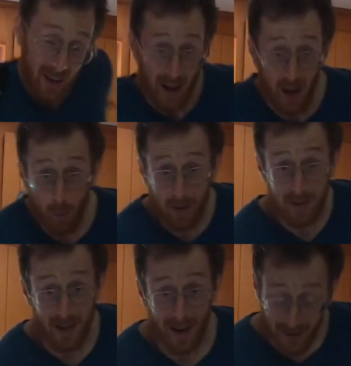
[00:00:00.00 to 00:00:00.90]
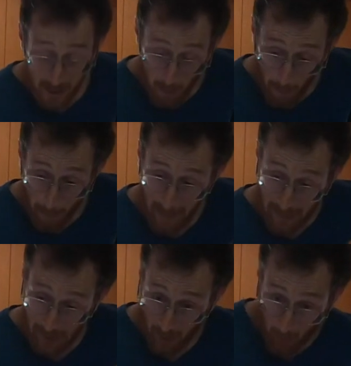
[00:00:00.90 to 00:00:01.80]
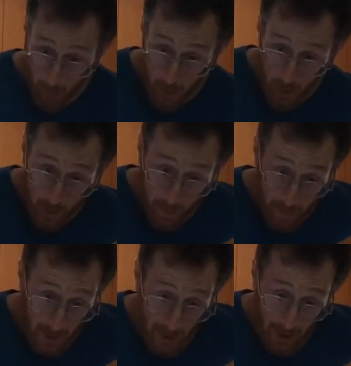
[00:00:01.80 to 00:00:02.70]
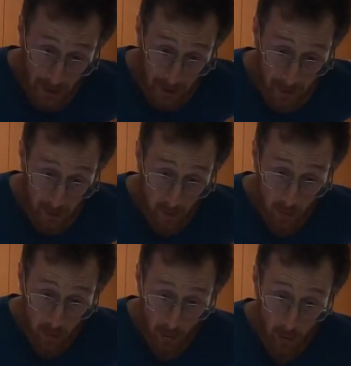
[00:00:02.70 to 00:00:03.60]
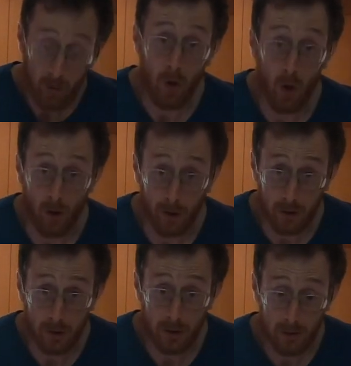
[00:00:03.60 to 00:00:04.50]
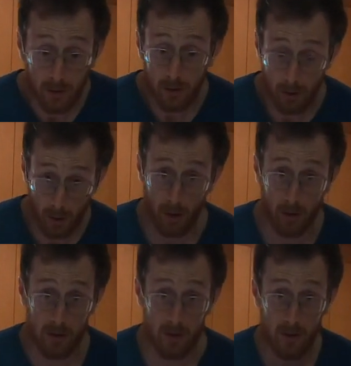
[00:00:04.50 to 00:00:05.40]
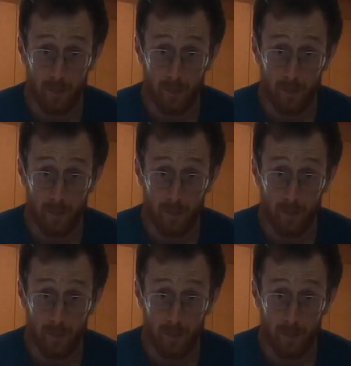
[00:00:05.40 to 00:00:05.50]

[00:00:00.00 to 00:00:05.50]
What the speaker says: I wear size medium and large shirts.